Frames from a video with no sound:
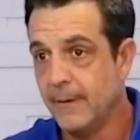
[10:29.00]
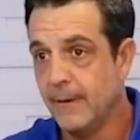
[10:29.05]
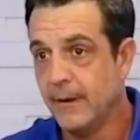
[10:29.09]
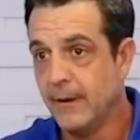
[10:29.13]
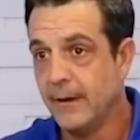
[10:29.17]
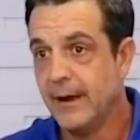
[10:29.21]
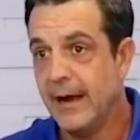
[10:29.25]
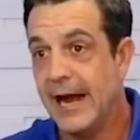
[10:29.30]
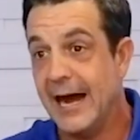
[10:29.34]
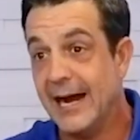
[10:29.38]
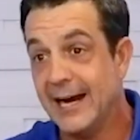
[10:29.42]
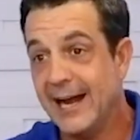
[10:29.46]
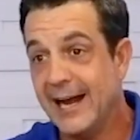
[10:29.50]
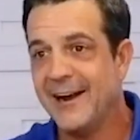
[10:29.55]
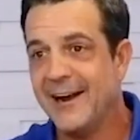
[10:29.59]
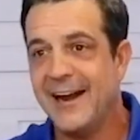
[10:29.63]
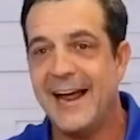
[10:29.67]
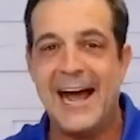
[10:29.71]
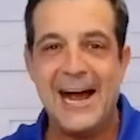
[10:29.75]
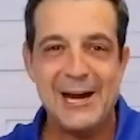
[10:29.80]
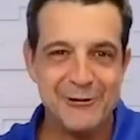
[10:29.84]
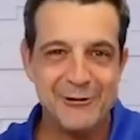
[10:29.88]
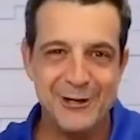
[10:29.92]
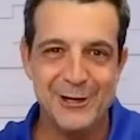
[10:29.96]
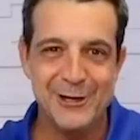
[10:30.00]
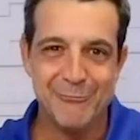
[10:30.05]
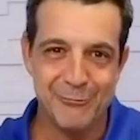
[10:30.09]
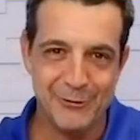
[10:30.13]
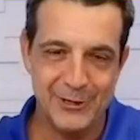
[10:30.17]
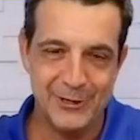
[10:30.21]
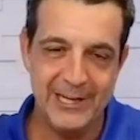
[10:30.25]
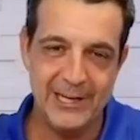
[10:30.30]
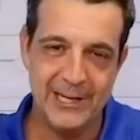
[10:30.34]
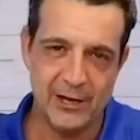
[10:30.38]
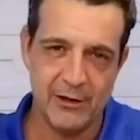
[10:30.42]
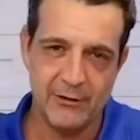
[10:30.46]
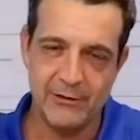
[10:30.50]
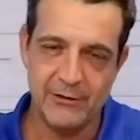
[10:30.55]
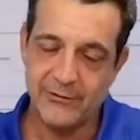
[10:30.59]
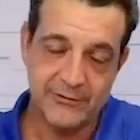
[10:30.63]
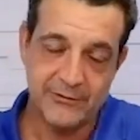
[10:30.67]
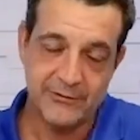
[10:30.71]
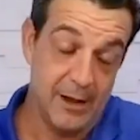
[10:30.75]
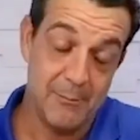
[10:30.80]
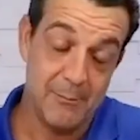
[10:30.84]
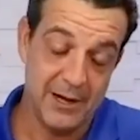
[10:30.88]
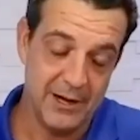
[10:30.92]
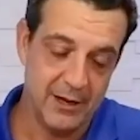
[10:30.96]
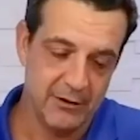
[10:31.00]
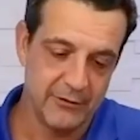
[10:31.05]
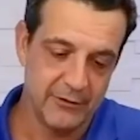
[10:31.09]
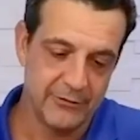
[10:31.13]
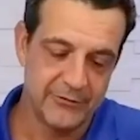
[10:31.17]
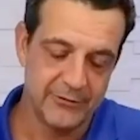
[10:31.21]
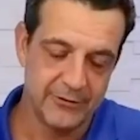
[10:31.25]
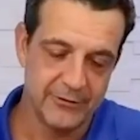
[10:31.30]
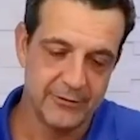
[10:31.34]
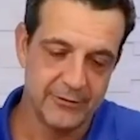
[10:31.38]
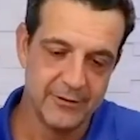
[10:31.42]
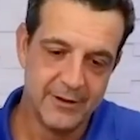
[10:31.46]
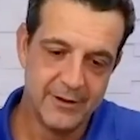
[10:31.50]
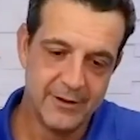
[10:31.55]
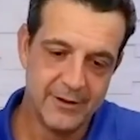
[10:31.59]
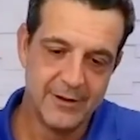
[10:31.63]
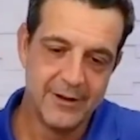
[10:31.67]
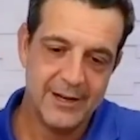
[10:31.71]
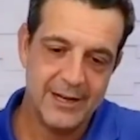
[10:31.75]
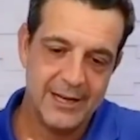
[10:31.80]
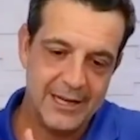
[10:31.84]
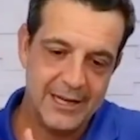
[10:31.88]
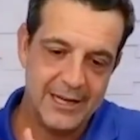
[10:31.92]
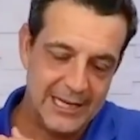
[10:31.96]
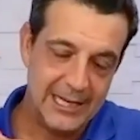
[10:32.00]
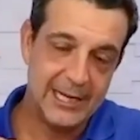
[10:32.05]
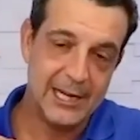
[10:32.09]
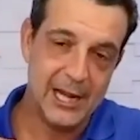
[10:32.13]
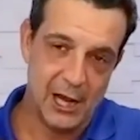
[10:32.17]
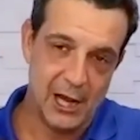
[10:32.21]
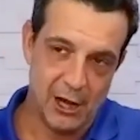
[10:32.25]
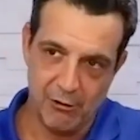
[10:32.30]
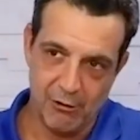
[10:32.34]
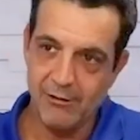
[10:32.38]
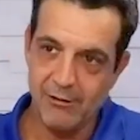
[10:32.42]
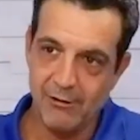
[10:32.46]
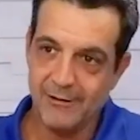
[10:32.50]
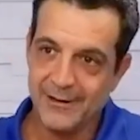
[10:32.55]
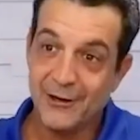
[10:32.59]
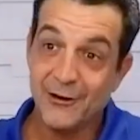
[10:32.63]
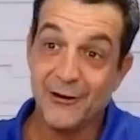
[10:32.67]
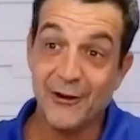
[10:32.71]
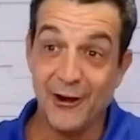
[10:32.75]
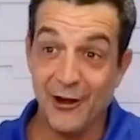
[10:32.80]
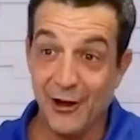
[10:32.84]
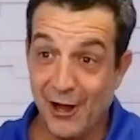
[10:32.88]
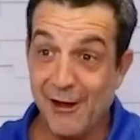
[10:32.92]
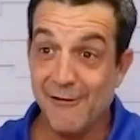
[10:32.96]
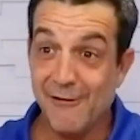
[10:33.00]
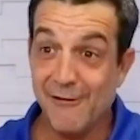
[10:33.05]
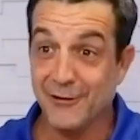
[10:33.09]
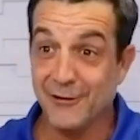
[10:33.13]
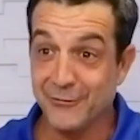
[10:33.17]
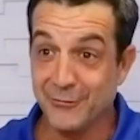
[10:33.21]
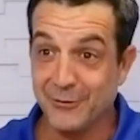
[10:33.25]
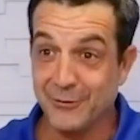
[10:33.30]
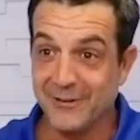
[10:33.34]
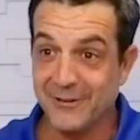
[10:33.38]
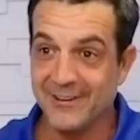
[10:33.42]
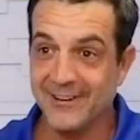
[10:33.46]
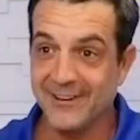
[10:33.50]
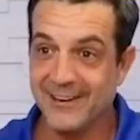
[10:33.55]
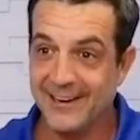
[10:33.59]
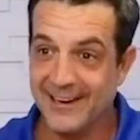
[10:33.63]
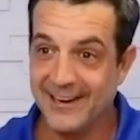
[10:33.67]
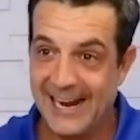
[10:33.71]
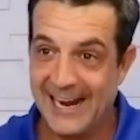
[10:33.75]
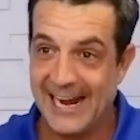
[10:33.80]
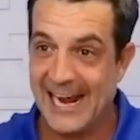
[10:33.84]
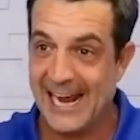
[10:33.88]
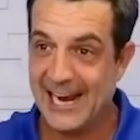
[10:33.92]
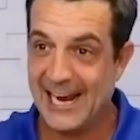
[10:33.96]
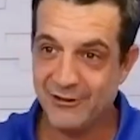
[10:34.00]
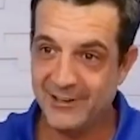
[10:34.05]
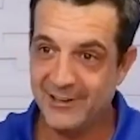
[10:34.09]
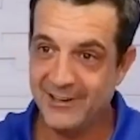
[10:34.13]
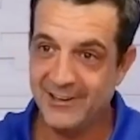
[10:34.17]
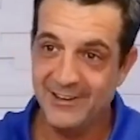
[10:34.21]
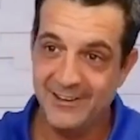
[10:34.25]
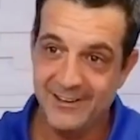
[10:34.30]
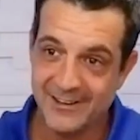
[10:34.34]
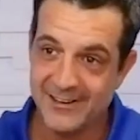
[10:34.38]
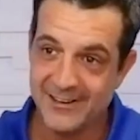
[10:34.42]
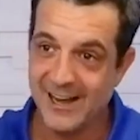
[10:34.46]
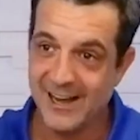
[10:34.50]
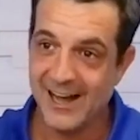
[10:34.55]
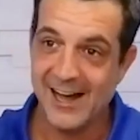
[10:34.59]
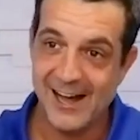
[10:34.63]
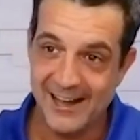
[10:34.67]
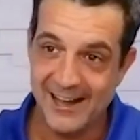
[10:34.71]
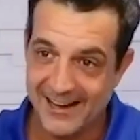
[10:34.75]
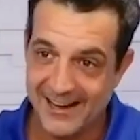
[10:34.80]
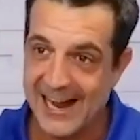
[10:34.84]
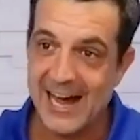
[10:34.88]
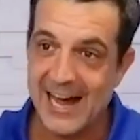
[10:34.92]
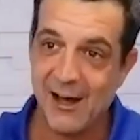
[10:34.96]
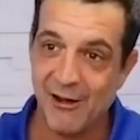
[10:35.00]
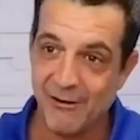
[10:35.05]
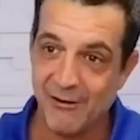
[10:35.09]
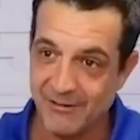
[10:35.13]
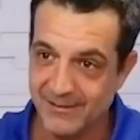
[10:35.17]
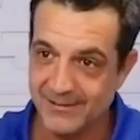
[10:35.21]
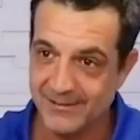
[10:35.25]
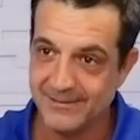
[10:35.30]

I got an acronym for ego. This is not my notes, just ego. You're going to love this one edging God out.